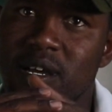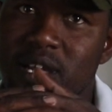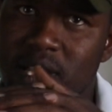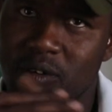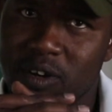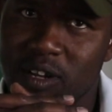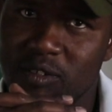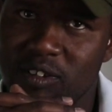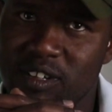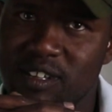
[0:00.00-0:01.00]
in the water
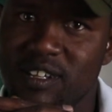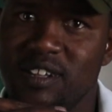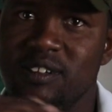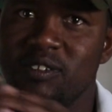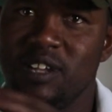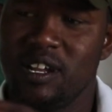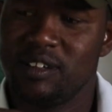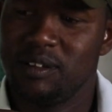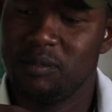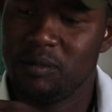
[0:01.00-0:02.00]
sources. So
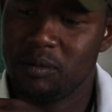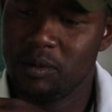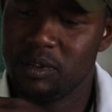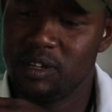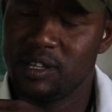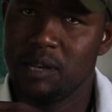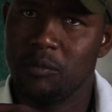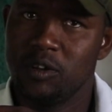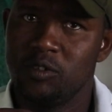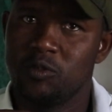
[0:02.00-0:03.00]
these
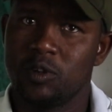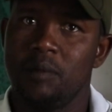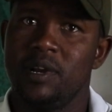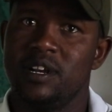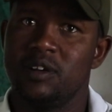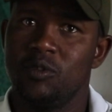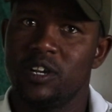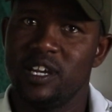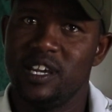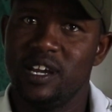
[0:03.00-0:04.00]
animals used to come and drink
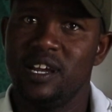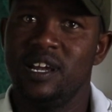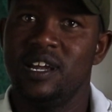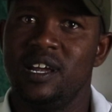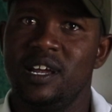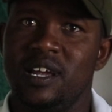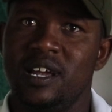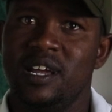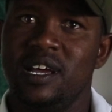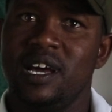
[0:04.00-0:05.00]
water here,
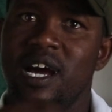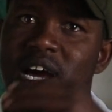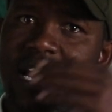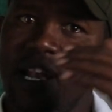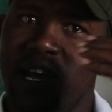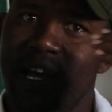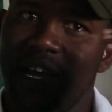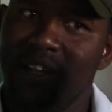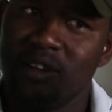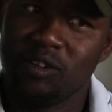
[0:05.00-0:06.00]
and
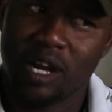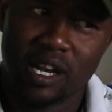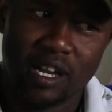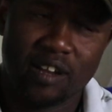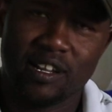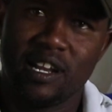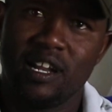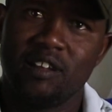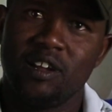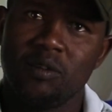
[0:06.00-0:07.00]
there's
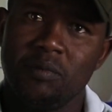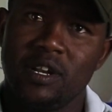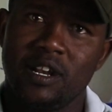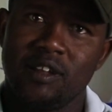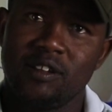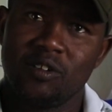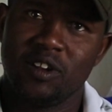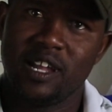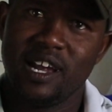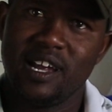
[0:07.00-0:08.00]
another settlement that are
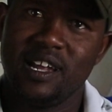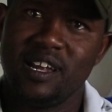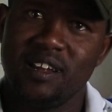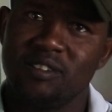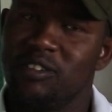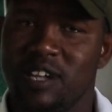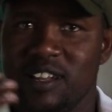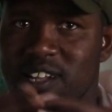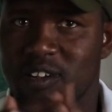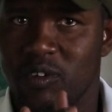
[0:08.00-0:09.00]
settled there, so
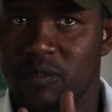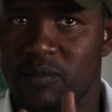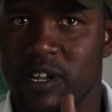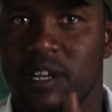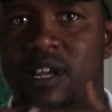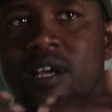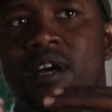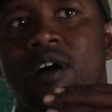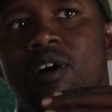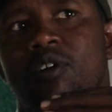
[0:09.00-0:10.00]
there's that conflict.
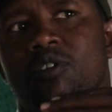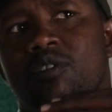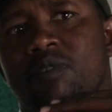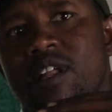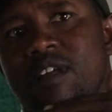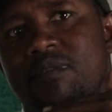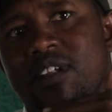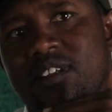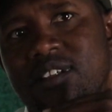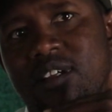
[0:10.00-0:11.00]
Also you find the
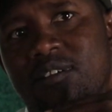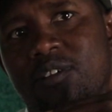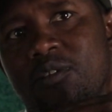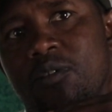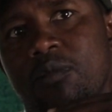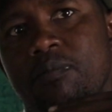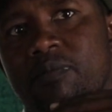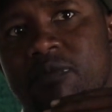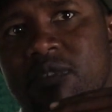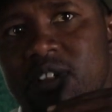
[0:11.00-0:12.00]
fences are also,
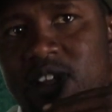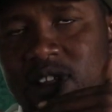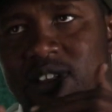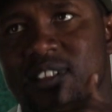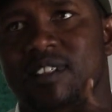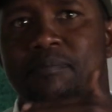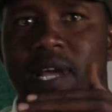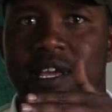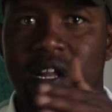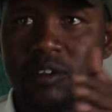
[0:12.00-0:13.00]
there's
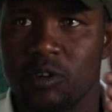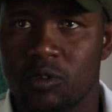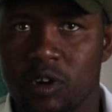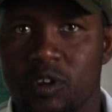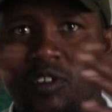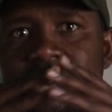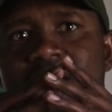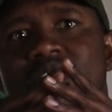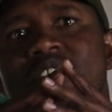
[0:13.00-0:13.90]
migratory corridors,